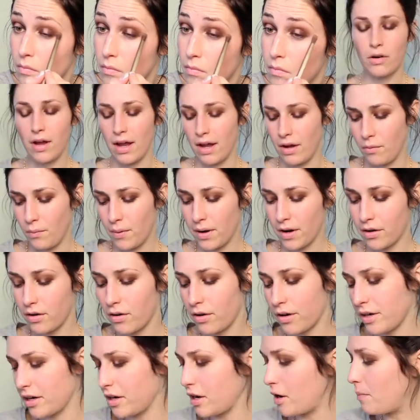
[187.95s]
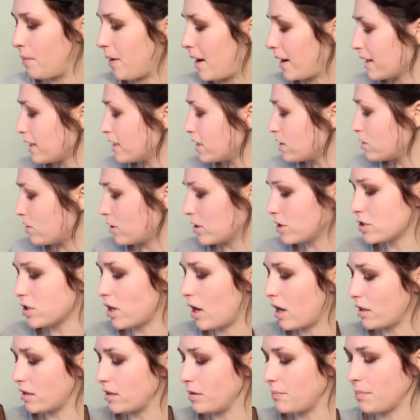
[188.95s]
Okay, we are going to go back into our
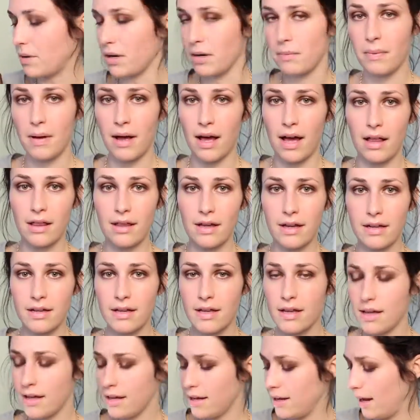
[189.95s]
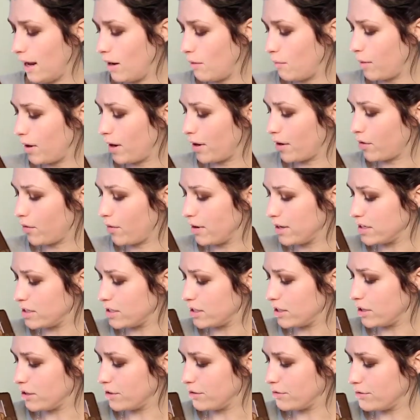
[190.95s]
Chocolate Bar palette, and we are going to
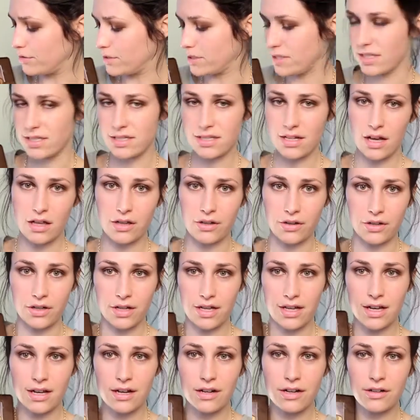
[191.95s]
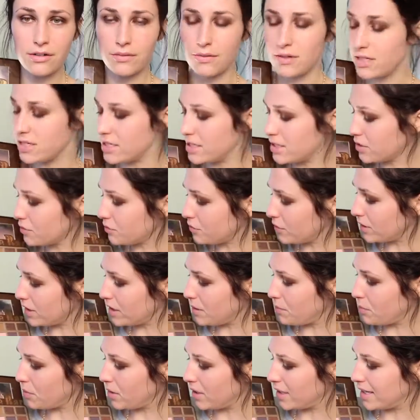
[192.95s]
use this color here, which is a
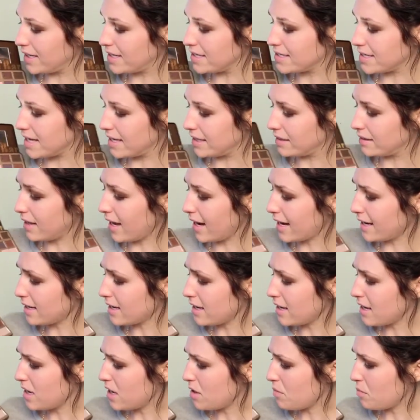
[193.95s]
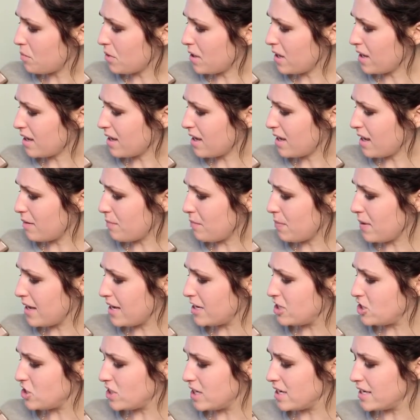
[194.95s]
really pretty, just like light pinky,
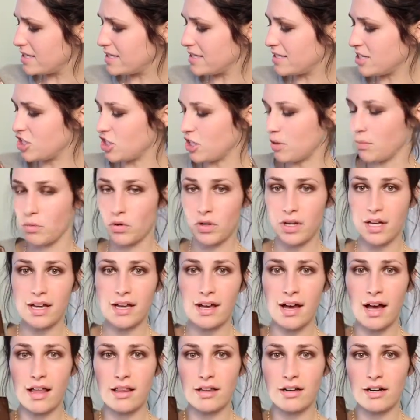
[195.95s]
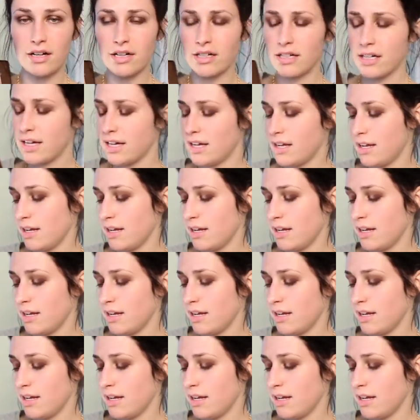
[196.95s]
peachy, shimmery color,